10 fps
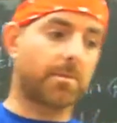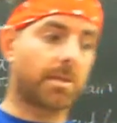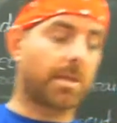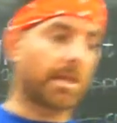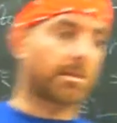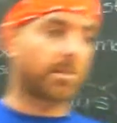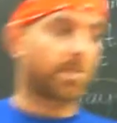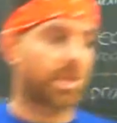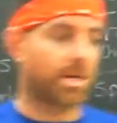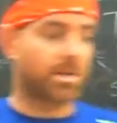Things
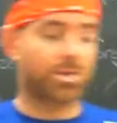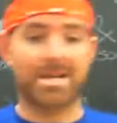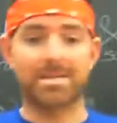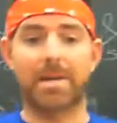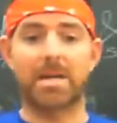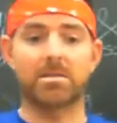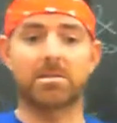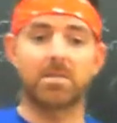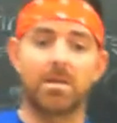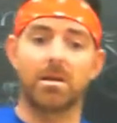such as
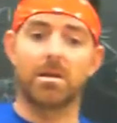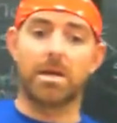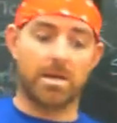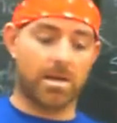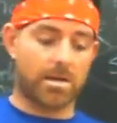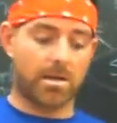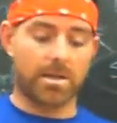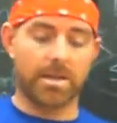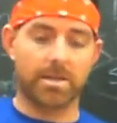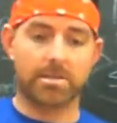transplants,
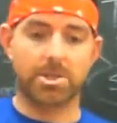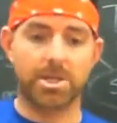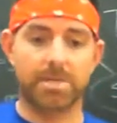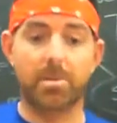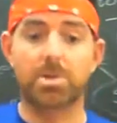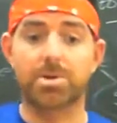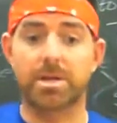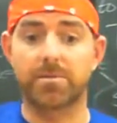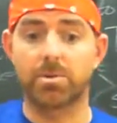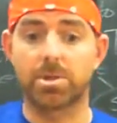things such as blood
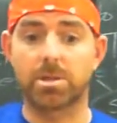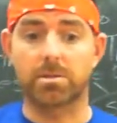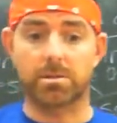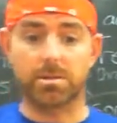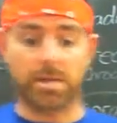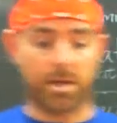transfusions,